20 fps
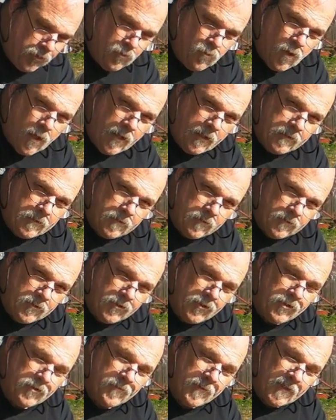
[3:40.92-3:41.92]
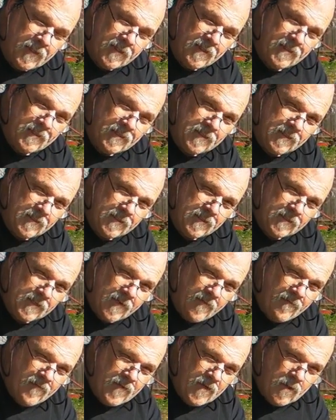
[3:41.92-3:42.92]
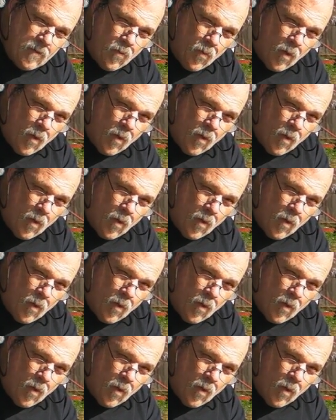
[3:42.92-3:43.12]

watts, so excuse me, a 70